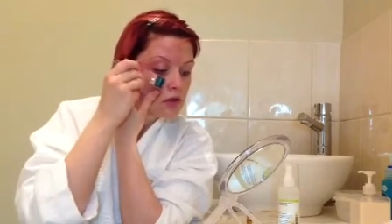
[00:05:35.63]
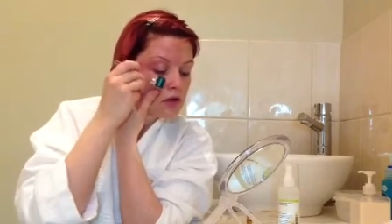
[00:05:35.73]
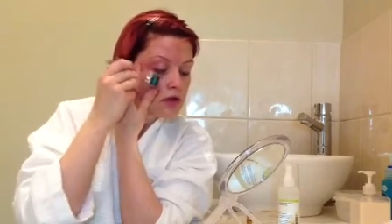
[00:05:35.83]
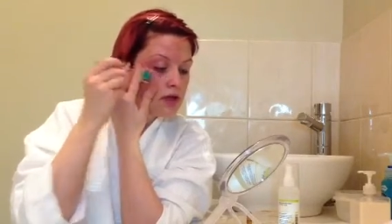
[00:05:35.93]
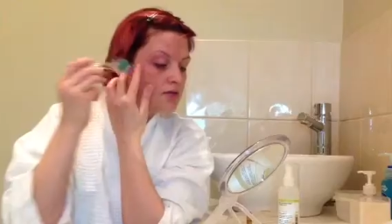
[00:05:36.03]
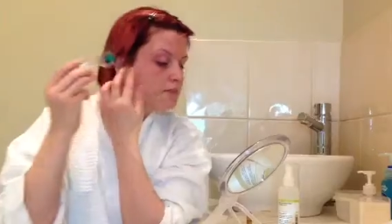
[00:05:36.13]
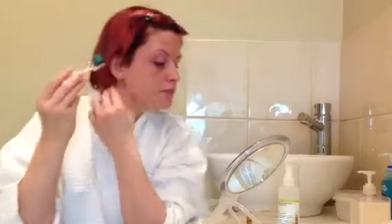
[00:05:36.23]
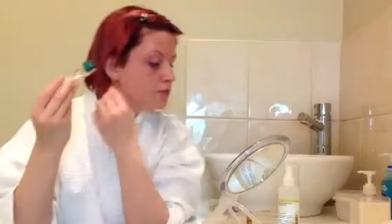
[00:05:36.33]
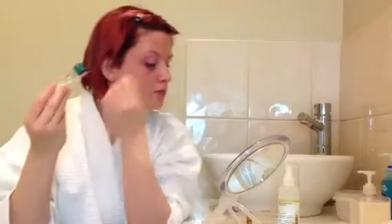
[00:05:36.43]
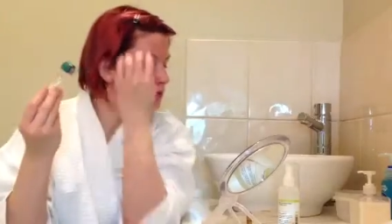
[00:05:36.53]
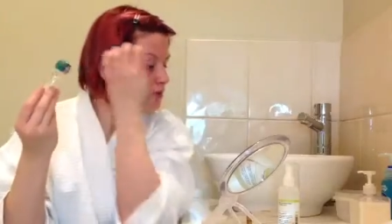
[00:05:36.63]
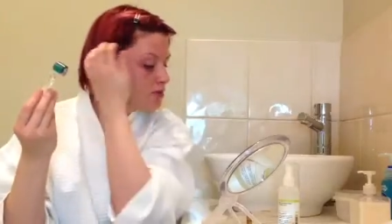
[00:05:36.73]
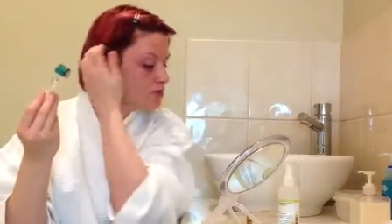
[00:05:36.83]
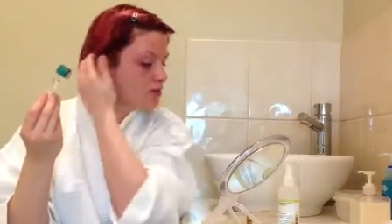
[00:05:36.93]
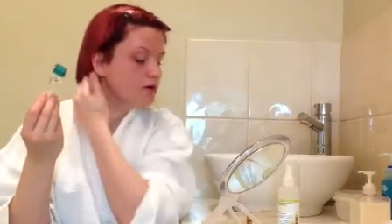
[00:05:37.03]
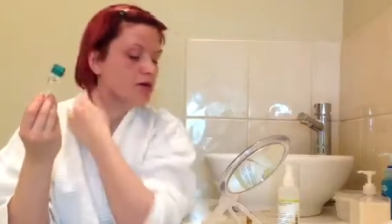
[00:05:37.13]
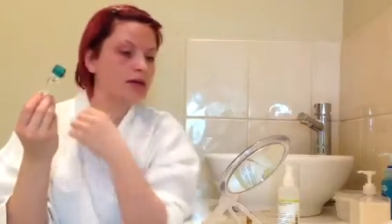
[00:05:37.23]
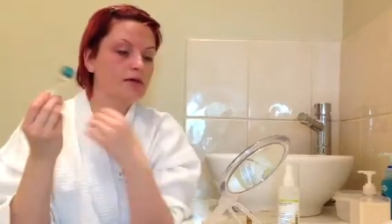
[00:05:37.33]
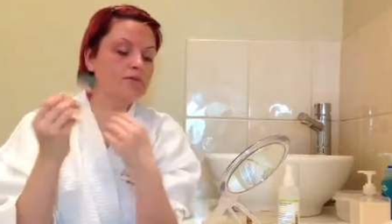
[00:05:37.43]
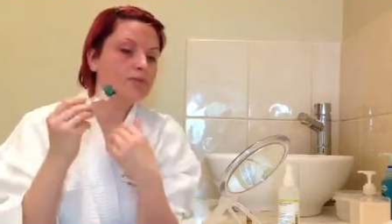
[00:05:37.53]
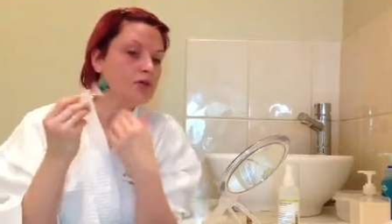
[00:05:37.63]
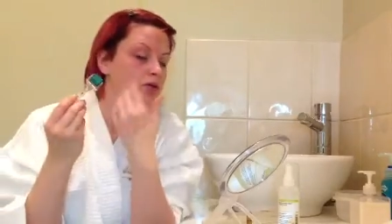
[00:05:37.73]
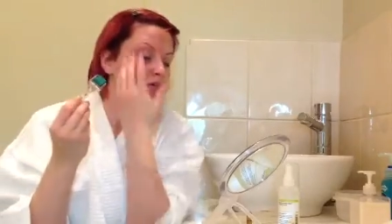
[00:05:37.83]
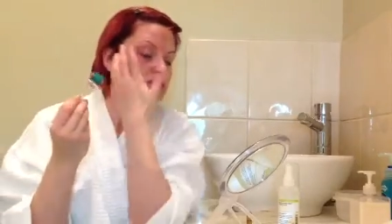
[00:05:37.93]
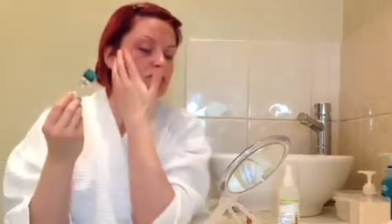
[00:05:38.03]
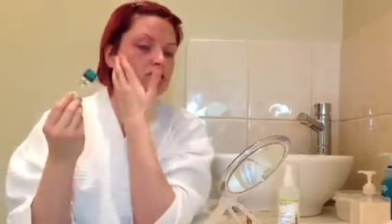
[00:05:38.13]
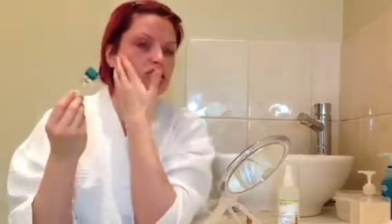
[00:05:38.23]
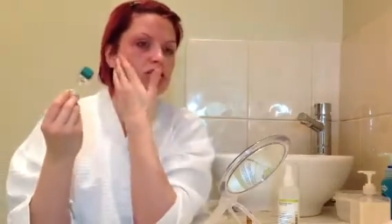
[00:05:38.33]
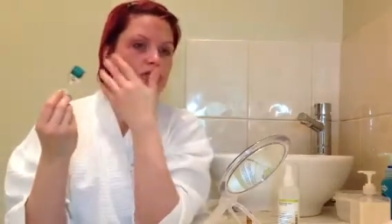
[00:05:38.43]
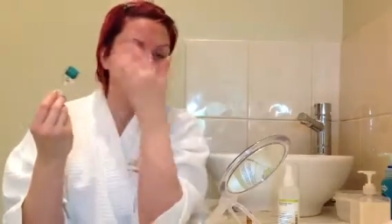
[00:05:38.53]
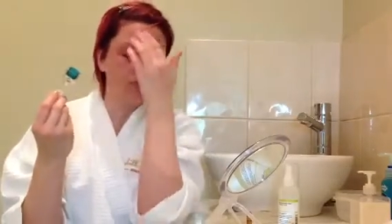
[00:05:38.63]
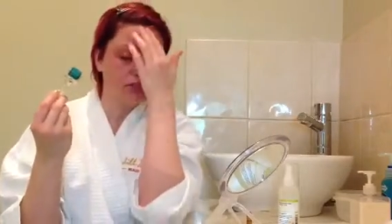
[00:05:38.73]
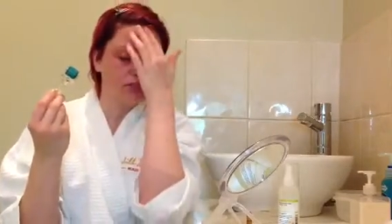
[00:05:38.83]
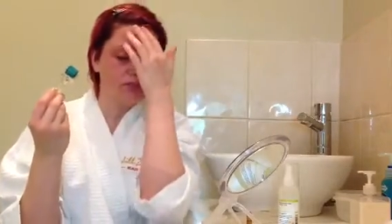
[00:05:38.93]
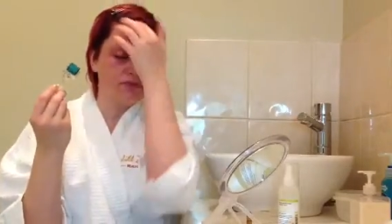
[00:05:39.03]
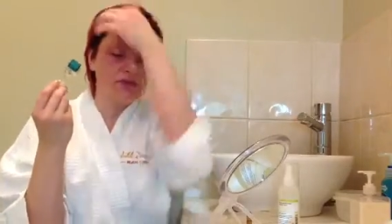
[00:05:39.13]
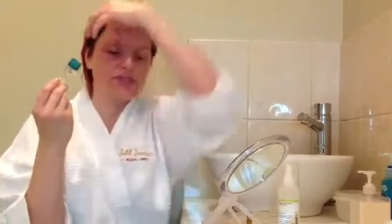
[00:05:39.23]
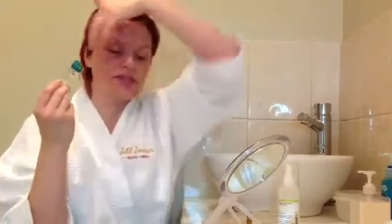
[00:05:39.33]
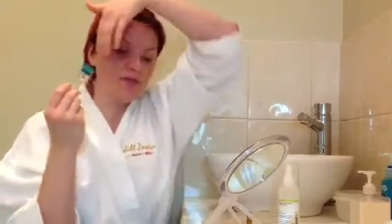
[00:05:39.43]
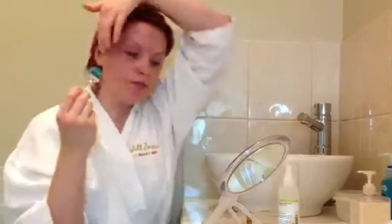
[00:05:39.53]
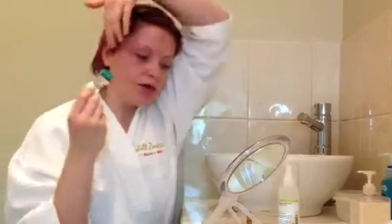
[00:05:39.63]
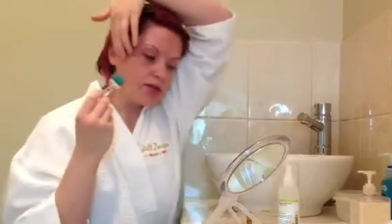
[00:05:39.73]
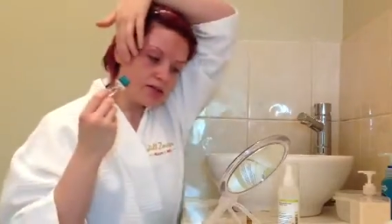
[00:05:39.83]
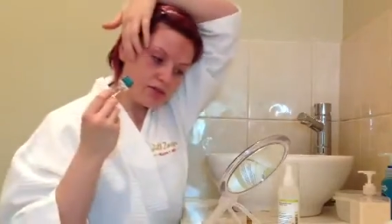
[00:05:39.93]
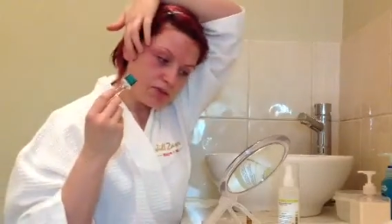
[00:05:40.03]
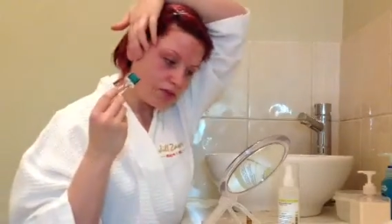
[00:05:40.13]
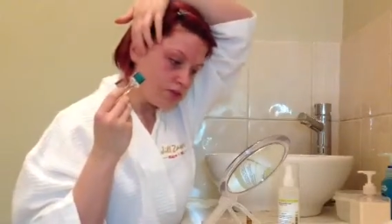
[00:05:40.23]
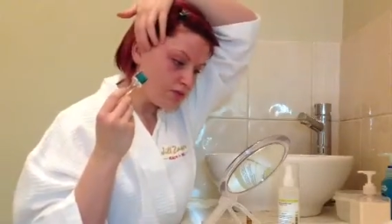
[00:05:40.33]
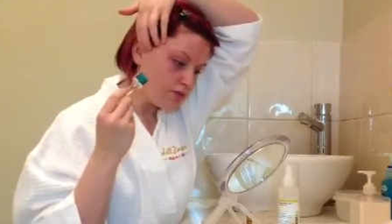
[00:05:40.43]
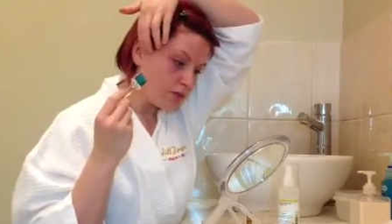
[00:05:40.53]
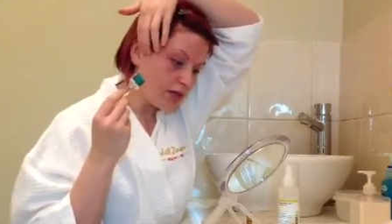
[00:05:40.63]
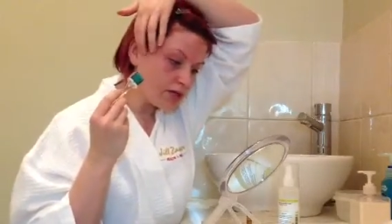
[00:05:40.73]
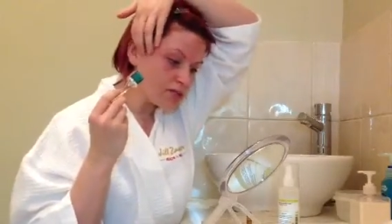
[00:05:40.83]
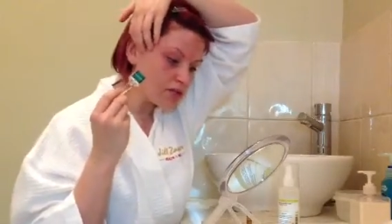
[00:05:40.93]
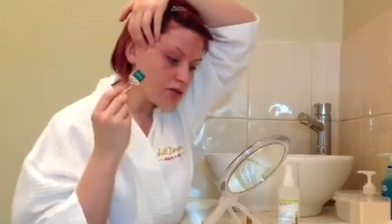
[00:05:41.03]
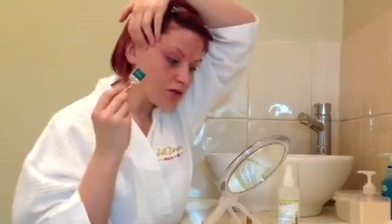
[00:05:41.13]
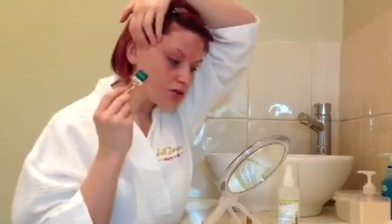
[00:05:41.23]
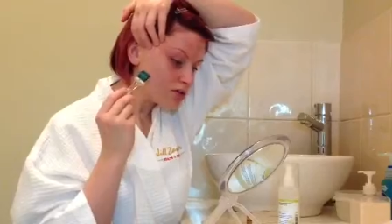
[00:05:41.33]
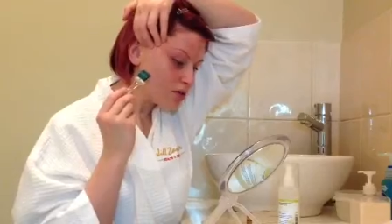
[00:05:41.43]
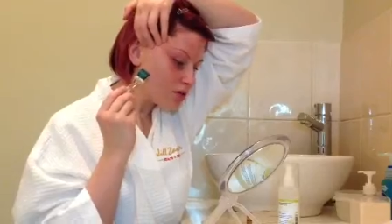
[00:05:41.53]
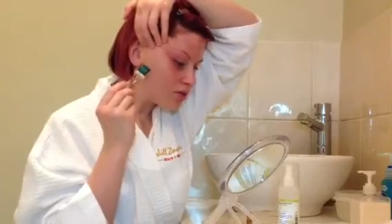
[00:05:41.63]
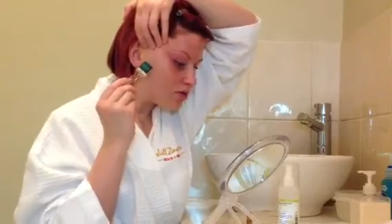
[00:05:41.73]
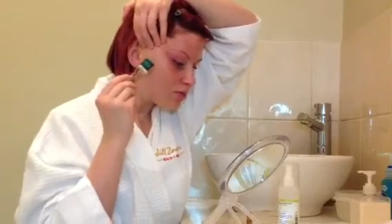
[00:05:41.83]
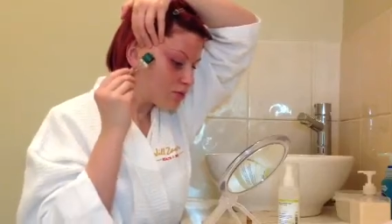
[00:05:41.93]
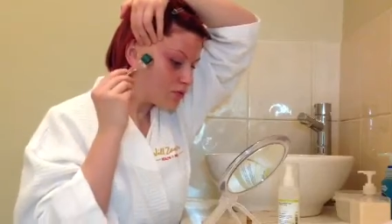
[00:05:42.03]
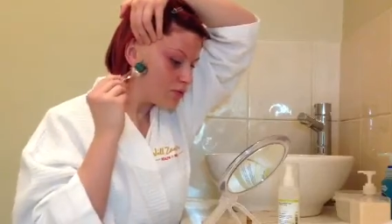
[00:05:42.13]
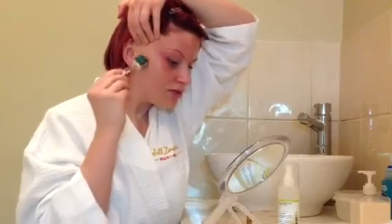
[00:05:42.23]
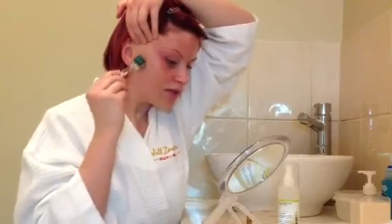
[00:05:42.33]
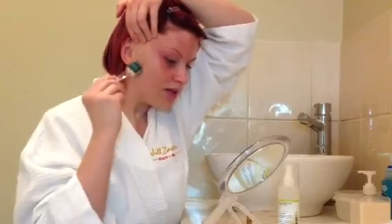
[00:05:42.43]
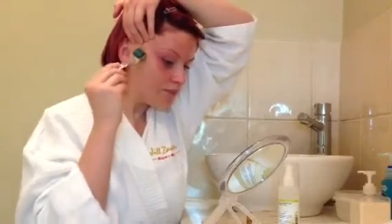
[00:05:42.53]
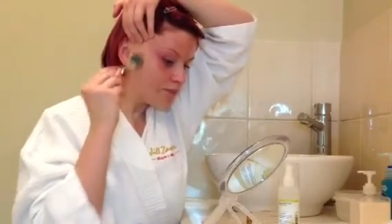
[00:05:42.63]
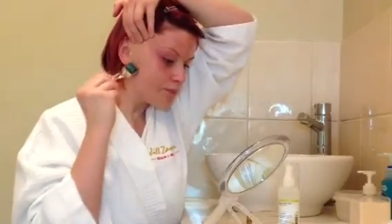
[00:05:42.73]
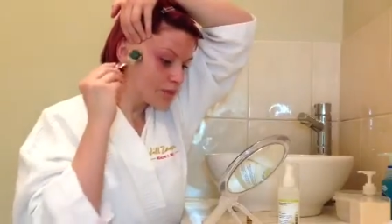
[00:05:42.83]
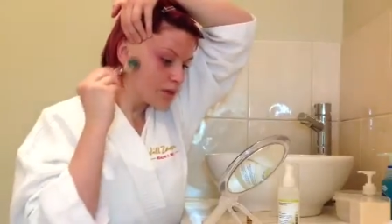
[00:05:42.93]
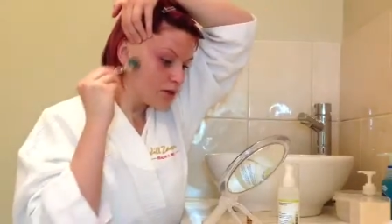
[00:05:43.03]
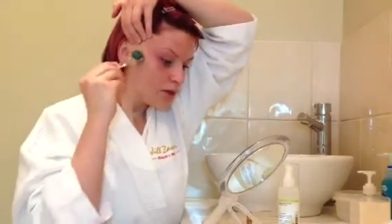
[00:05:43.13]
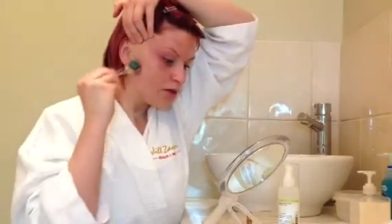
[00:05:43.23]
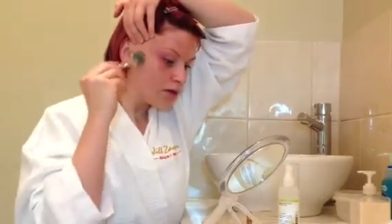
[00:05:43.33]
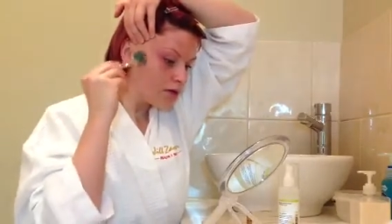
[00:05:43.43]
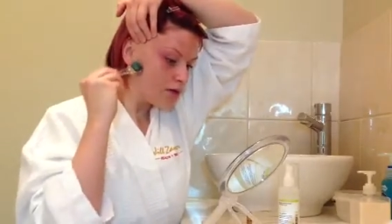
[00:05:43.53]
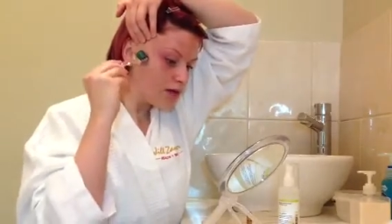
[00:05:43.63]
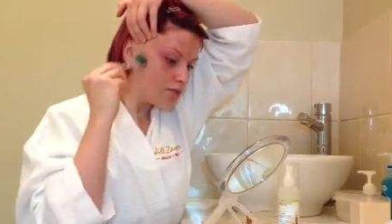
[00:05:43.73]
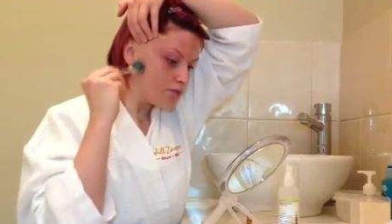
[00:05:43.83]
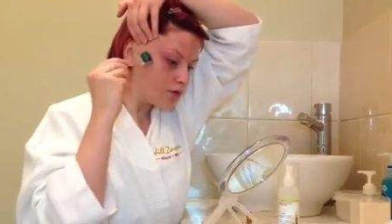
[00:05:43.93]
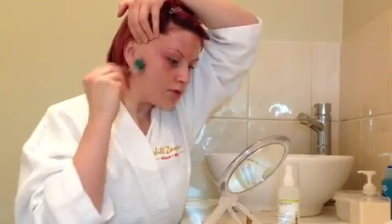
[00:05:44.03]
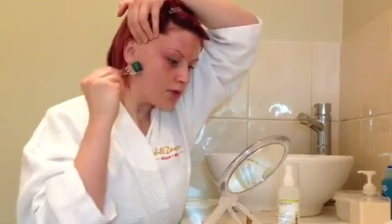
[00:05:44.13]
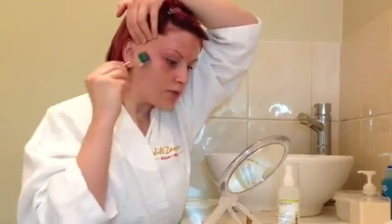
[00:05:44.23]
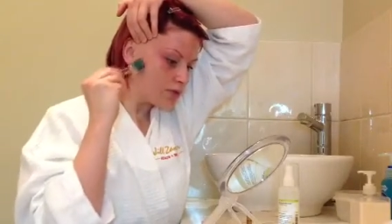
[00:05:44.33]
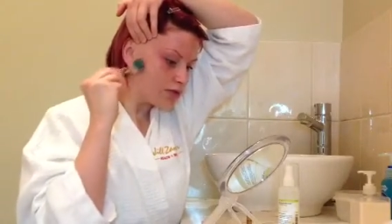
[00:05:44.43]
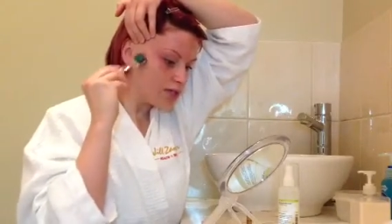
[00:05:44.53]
Okay, so we've come under the eye now. So the cheek you do much in the very same way as you've done the forehead, so you can just hold and support the skin and roll up and